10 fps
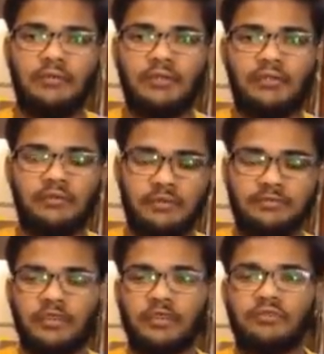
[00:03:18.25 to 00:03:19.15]
is
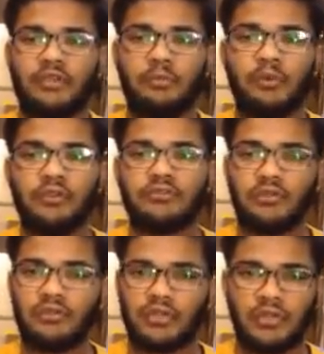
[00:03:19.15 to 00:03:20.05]

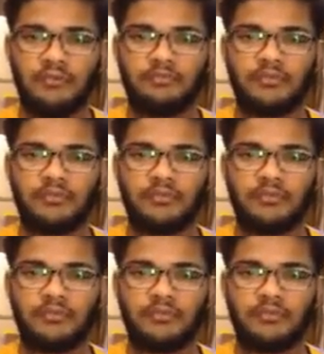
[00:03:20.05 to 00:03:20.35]
0.03,